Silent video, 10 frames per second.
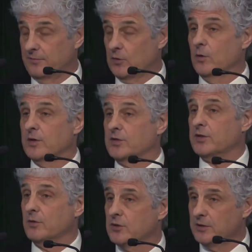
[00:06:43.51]
of course,
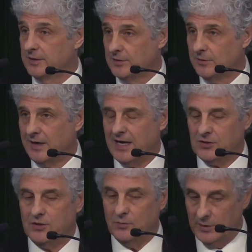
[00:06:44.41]
social
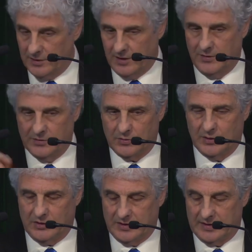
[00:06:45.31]
interaction with others,
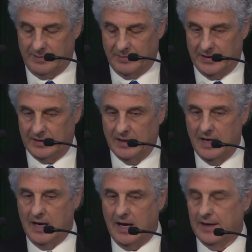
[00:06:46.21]
which is something
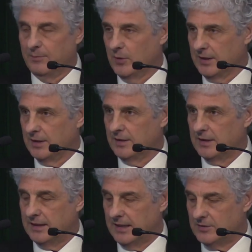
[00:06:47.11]
I want to
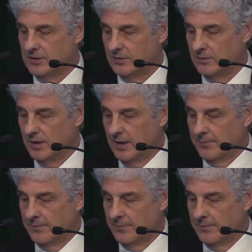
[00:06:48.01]
get to.